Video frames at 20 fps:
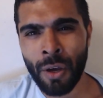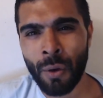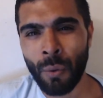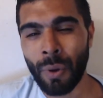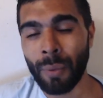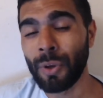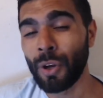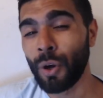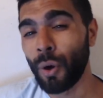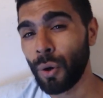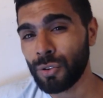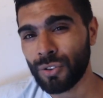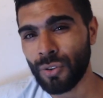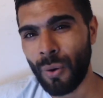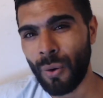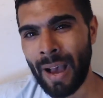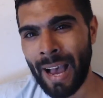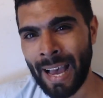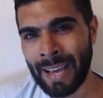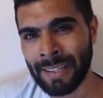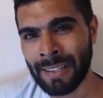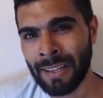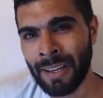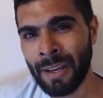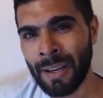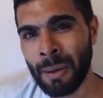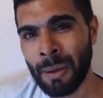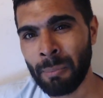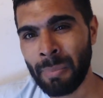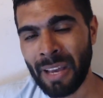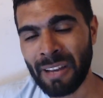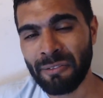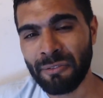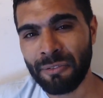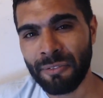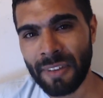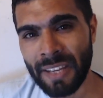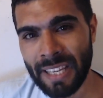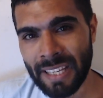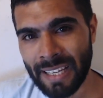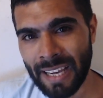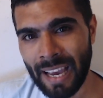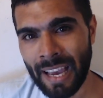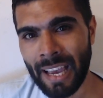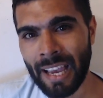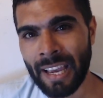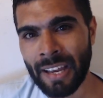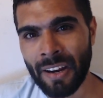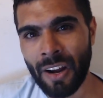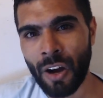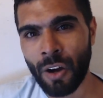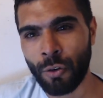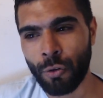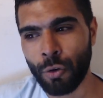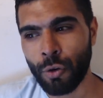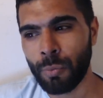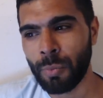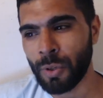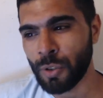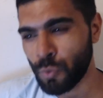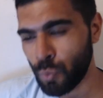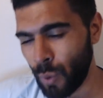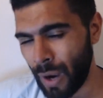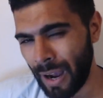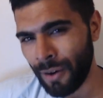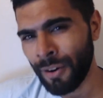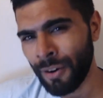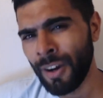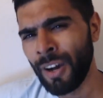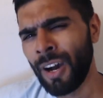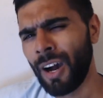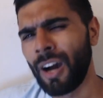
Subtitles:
when we also had Benfica in our group as well,